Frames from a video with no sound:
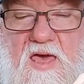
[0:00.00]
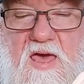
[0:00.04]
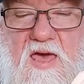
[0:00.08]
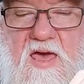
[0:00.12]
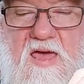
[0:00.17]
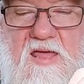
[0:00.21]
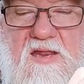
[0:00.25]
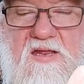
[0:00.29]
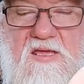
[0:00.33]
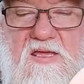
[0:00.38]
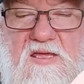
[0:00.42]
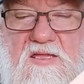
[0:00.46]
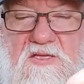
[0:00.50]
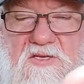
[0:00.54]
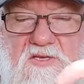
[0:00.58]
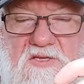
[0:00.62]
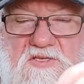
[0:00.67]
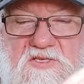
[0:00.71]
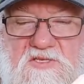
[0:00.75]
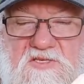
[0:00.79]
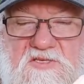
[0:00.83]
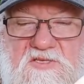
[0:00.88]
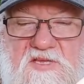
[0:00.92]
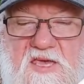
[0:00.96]
and then you
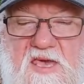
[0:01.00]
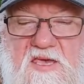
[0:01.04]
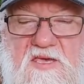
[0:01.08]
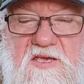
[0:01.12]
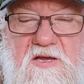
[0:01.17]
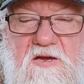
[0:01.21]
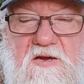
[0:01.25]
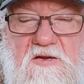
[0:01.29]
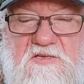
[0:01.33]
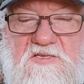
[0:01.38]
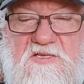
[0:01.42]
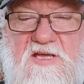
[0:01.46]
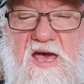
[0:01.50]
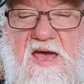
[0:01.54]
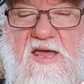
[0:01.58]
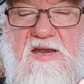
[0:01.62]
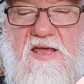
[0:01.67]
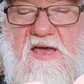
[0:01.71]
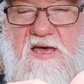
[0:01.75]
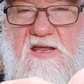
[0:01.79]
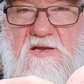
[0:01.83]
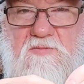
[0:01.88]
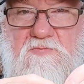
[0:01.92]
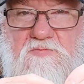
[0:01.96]
just take your tie
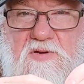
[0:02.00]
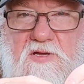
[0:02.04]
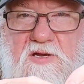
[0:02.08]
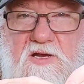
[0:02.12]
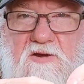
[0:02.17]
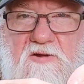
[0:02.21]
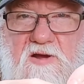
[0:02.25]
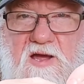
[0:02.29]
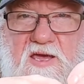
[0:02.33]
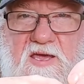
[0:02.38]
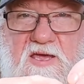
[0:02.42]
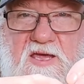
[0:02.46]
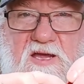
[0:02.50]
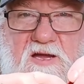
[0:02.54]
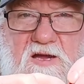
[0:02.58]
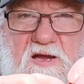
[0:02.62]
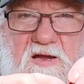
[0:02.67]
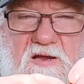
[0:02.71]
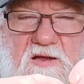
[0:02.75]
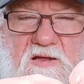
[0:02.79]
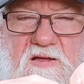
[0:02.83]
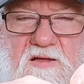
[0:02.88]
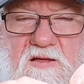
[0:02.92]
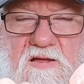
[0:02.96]
down and put it right
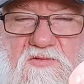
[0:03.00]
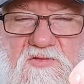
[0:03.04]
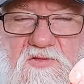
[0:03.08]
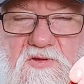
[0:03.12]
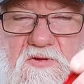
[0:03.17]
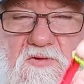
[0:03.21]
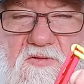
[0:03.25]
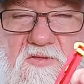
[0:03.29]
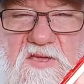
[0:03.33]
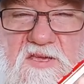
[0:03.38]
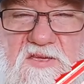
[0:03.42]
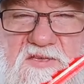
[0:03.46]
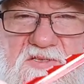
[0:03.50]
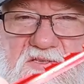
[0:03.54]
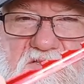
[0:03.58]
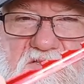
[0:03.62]
here through these